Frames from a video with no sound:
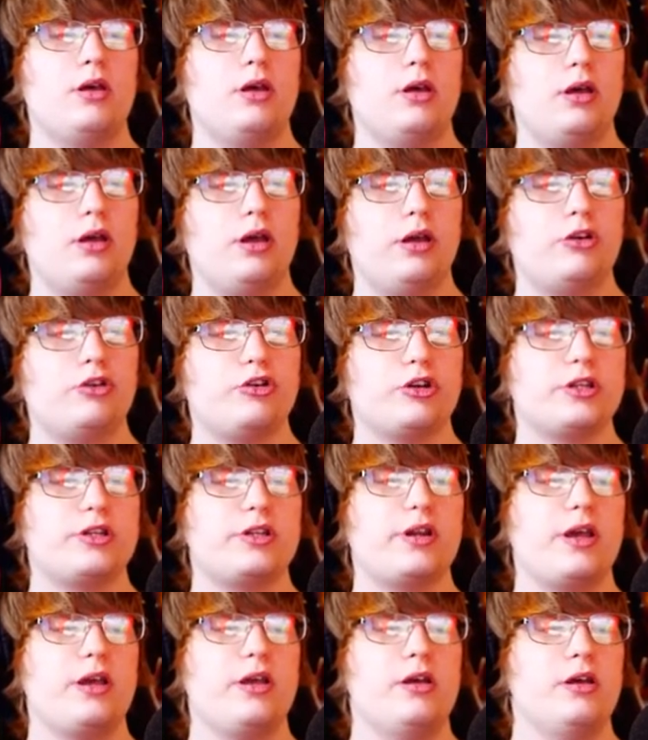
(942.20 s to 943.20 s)

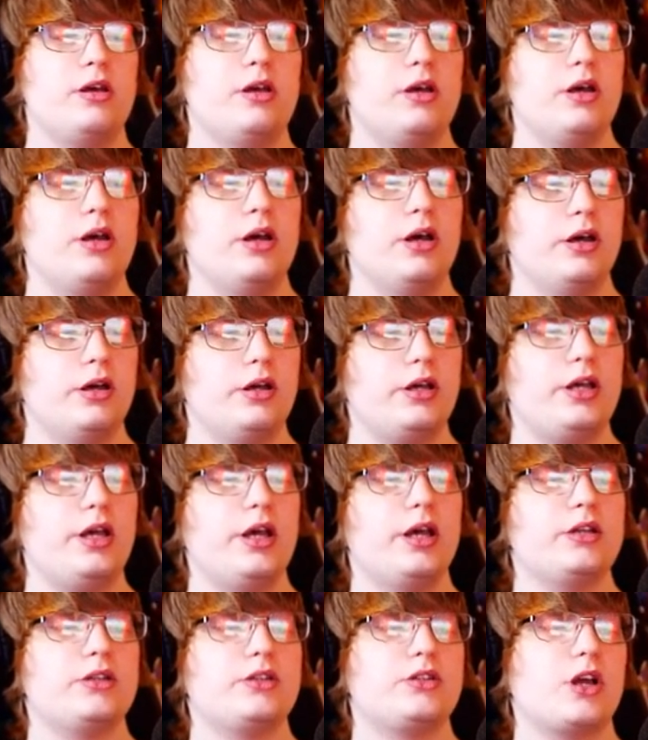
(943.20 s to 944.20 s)
Interesting. He
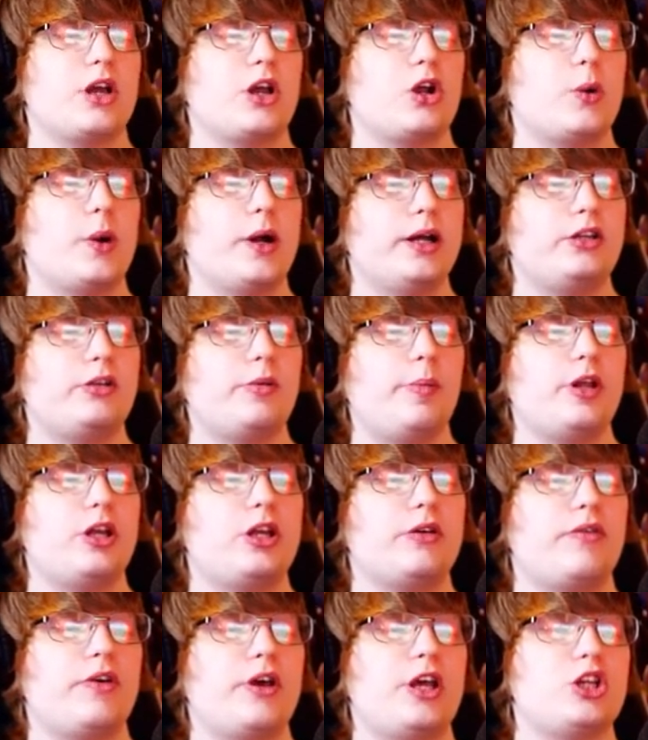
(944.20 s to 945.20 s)
has uh, quite a bit
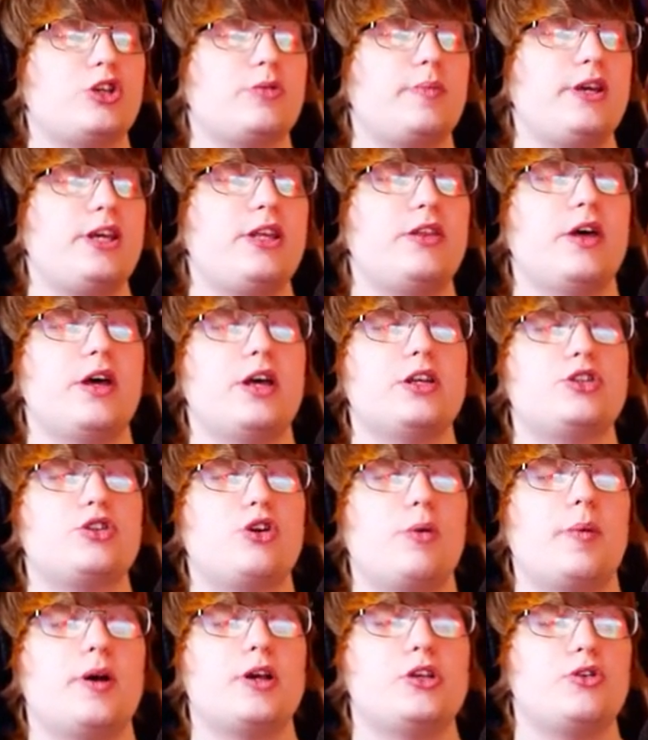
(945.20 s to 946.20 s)
of HP though, so
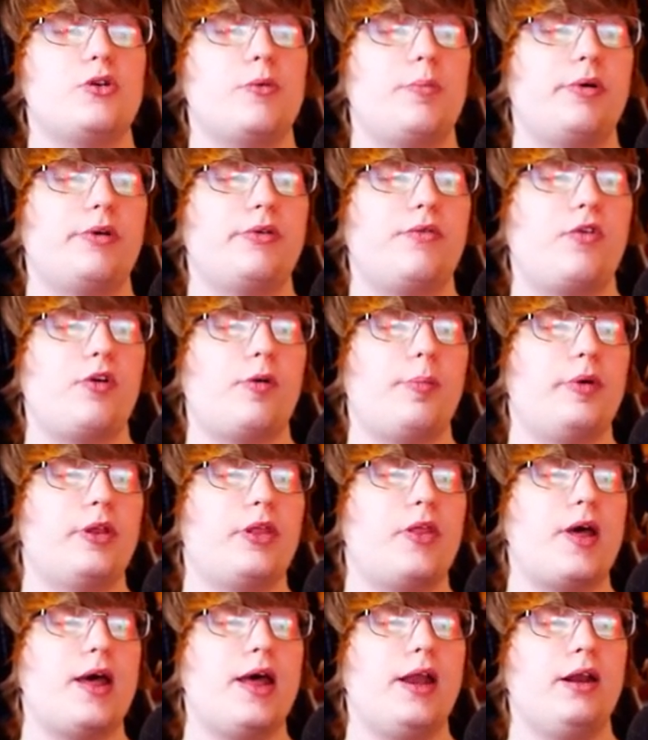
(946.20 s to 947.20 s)
might as well buff up and
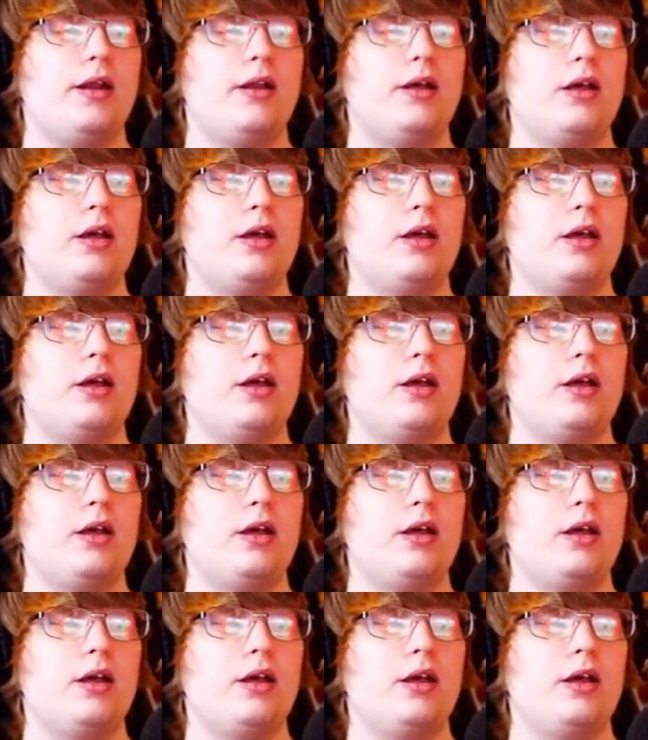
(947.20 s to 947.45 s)
then